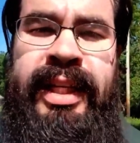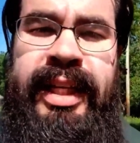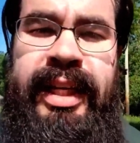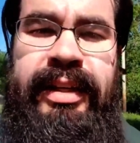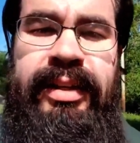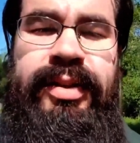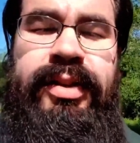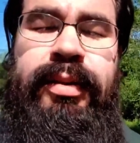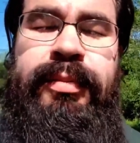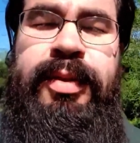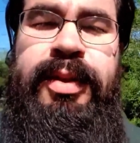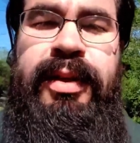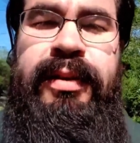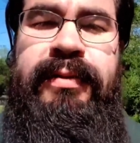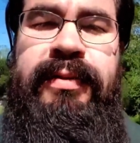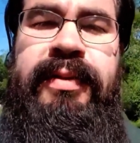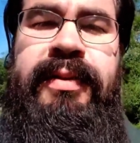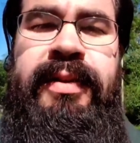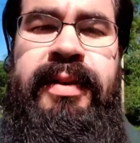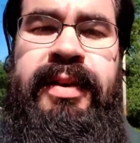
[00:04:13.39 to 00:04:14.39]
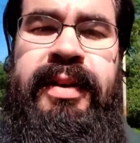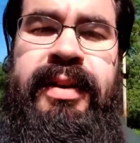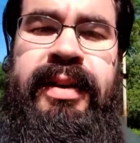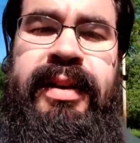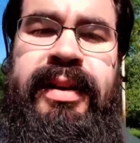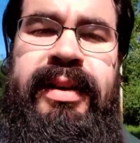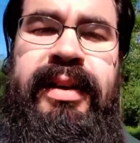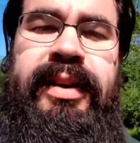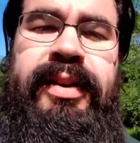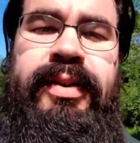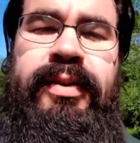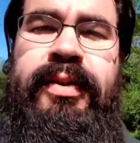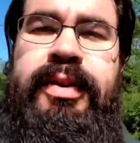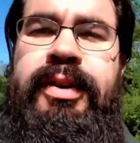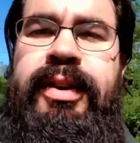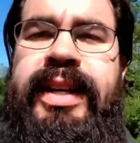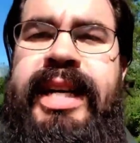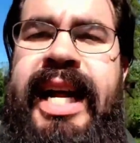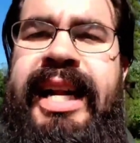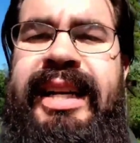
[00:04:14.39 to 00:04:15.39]
in terms of
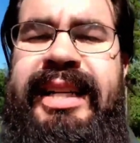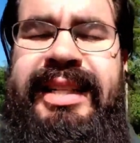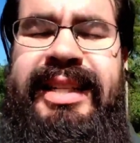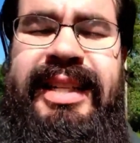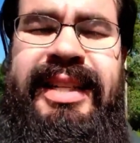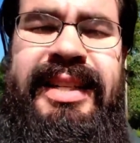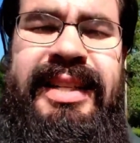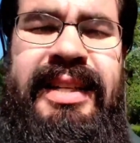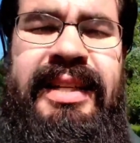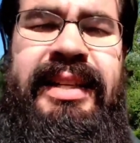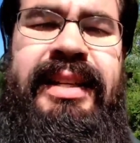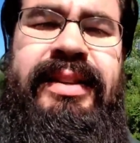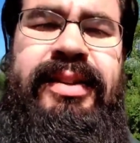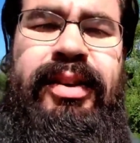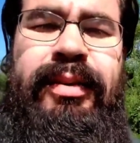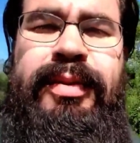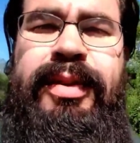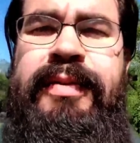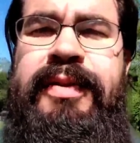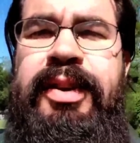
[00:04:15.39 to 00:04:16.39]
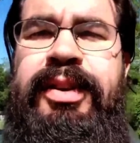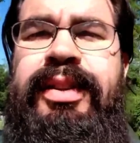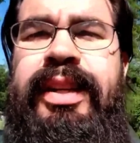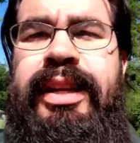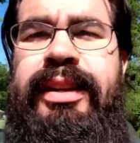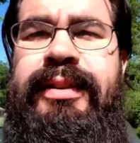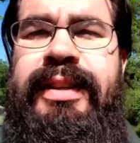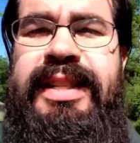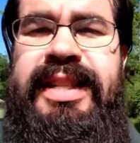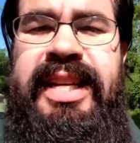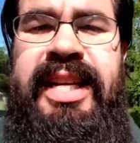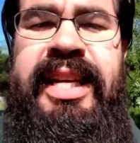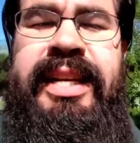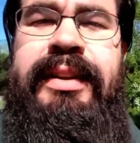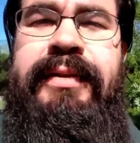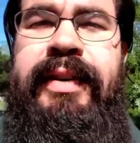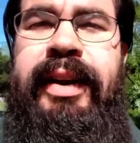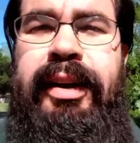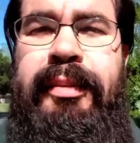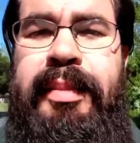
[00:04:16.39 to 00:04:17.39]
your analysis, in terms of your literacy
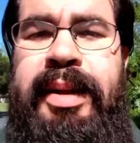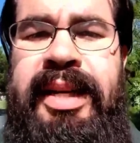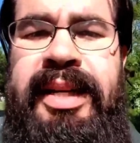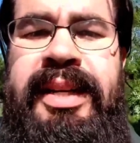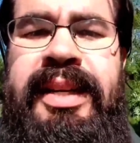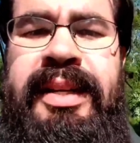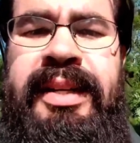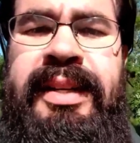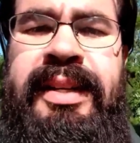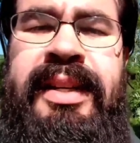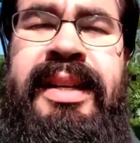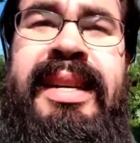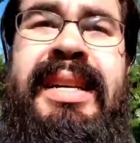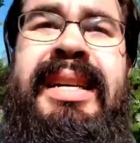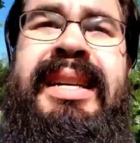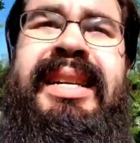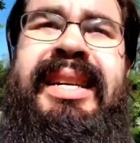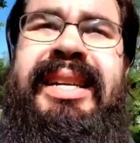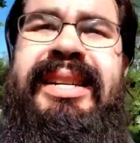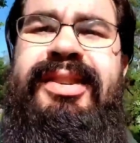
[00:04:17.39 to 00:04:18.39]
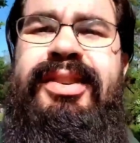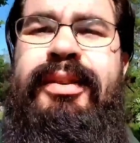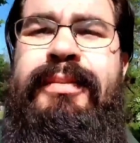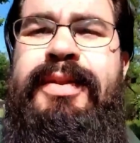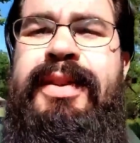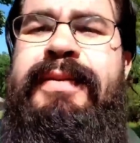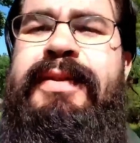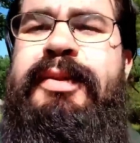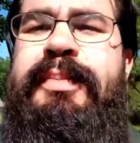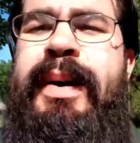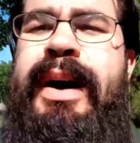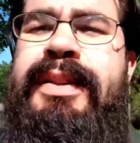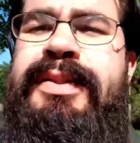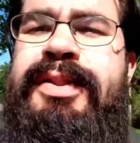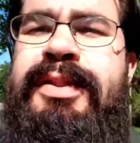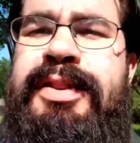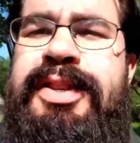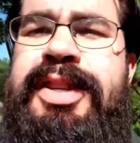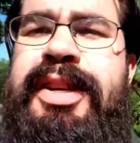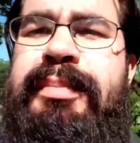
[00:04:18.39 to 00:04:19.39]
development, in terms of
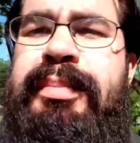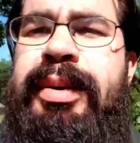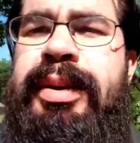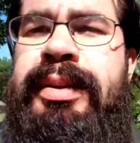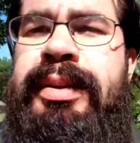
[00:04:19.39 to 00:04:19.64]
sponsorship.